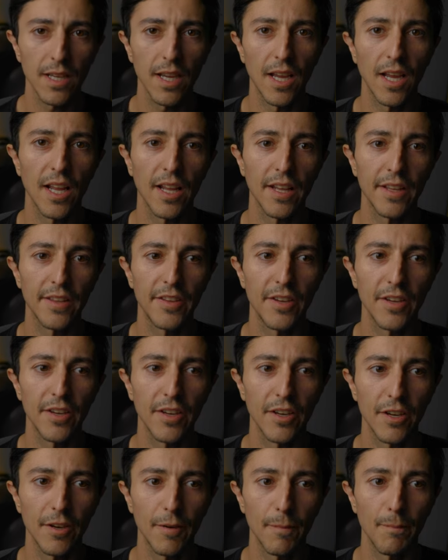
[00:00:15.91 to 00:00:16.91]

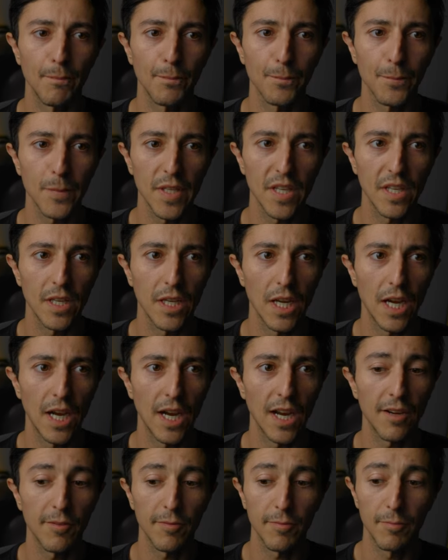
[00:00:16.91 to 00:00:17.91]
and
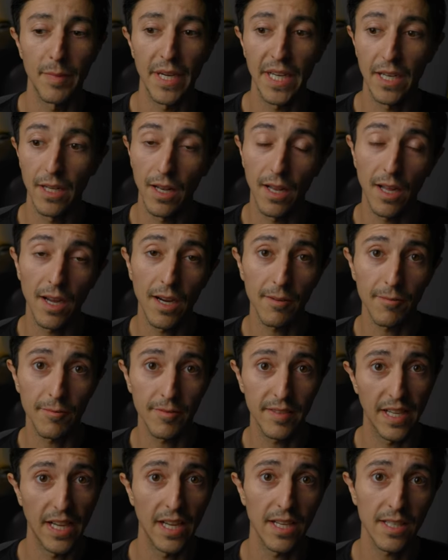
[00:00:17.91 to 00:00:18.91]
I've made a lot of
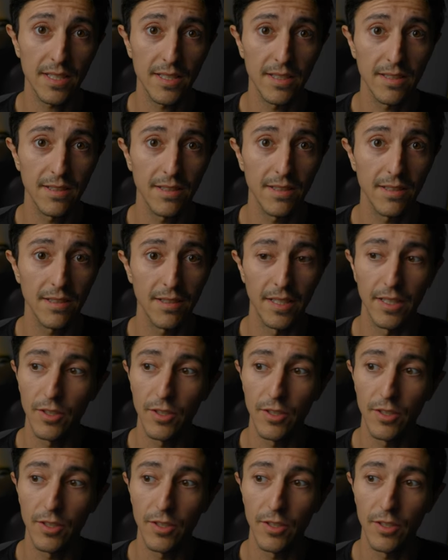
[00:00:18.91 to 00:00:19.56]
tests